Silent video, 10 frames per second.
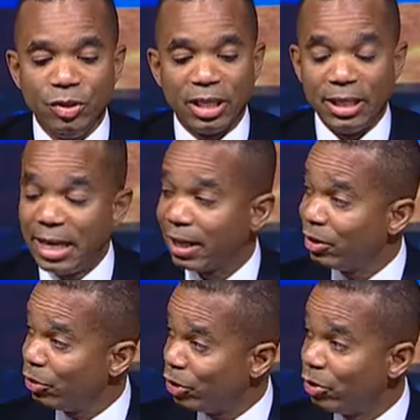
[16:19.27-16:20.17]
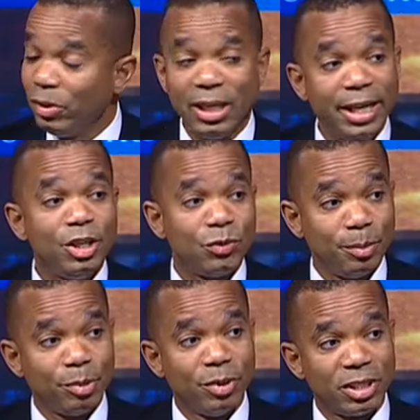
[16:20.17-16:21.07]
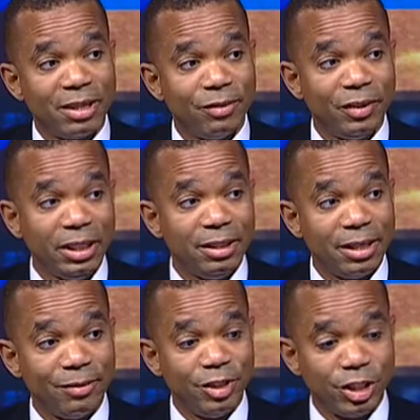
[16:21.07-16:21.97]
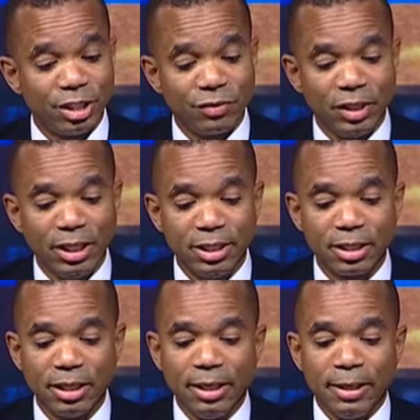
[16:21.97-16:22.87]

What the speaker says: connect those two latest reports that were just released